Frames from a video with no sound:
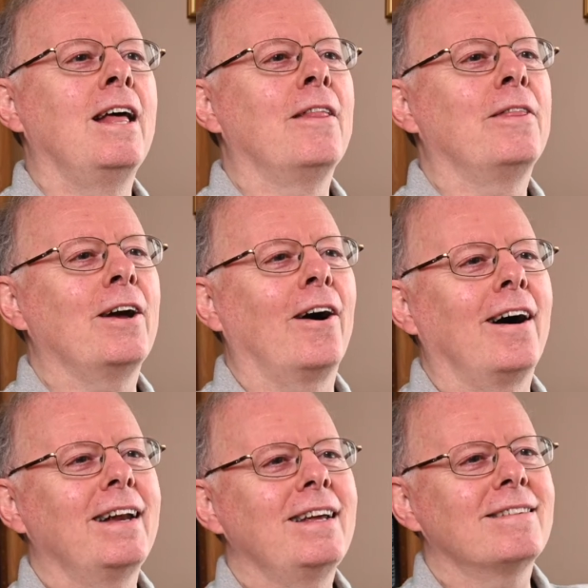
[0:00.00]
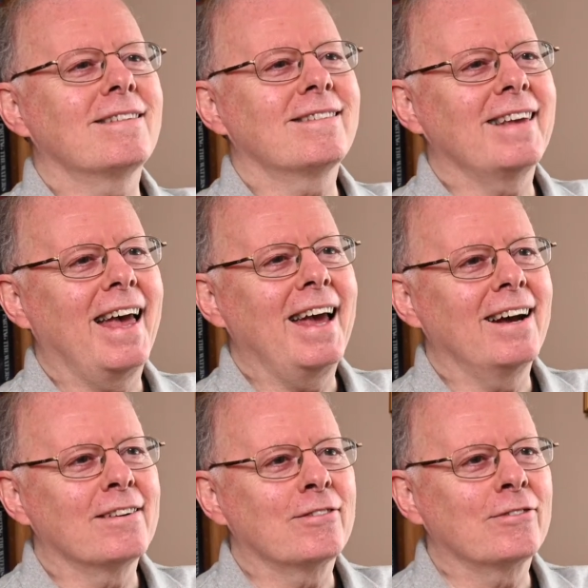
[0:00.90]
The audience sang
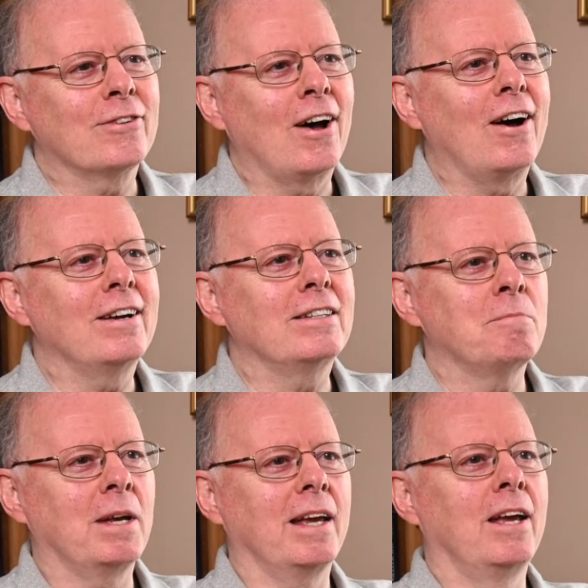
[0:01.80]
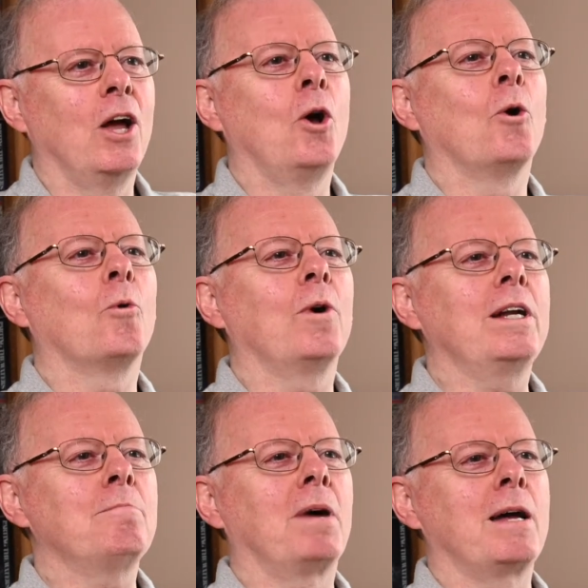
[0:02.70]
a song to me
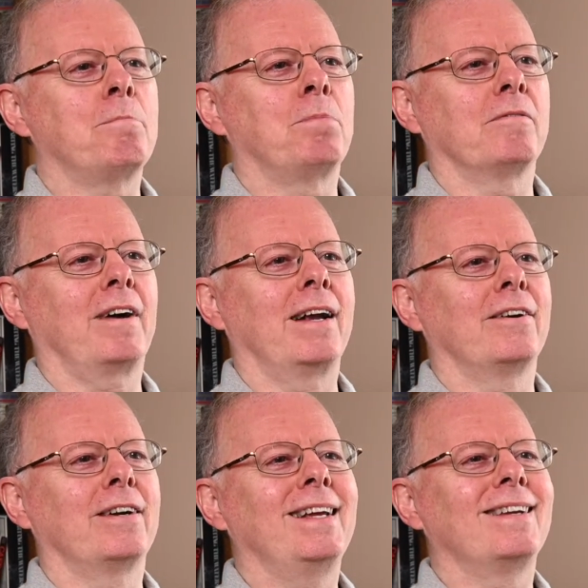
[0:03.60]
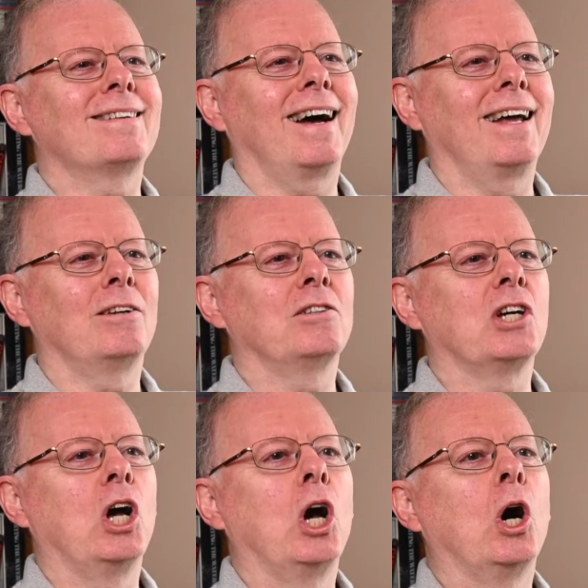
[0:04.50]
written by a provider entitled
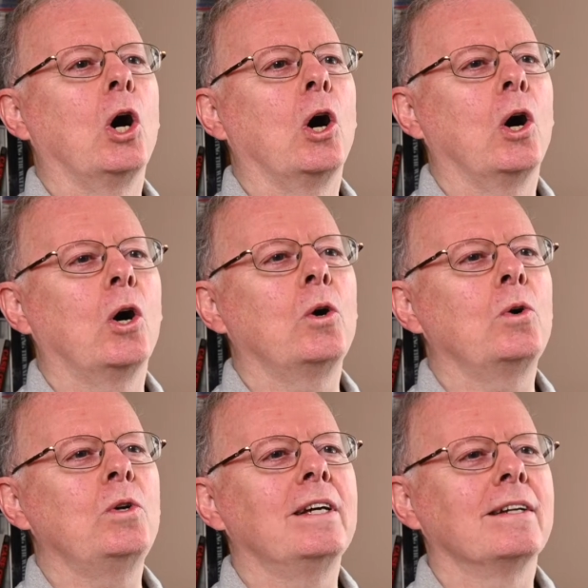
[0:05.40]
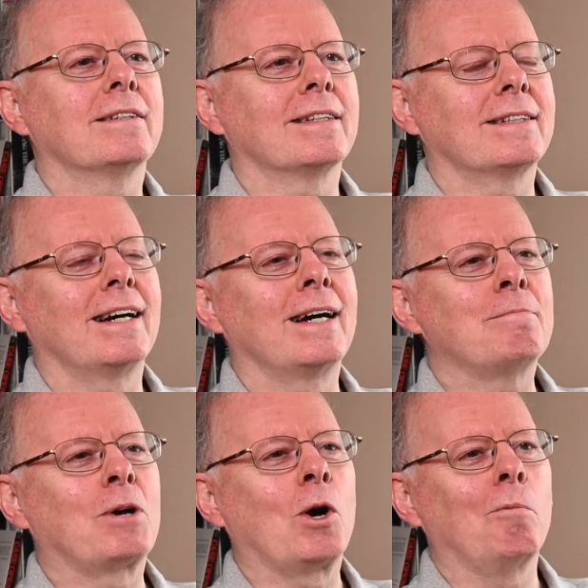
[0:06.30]
Ode to
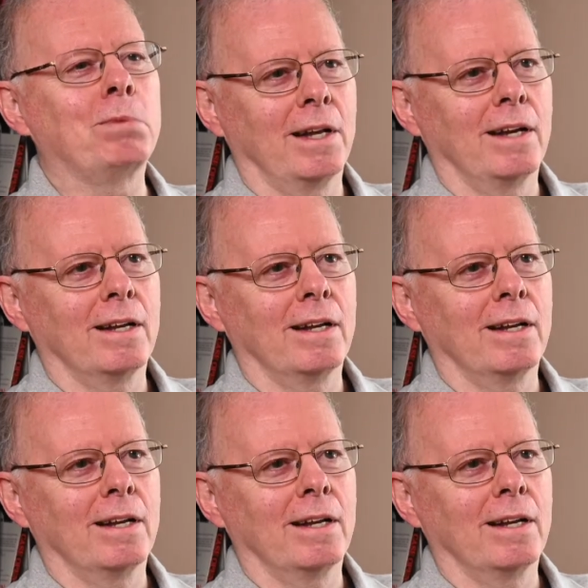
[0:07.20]
Tom Copeland.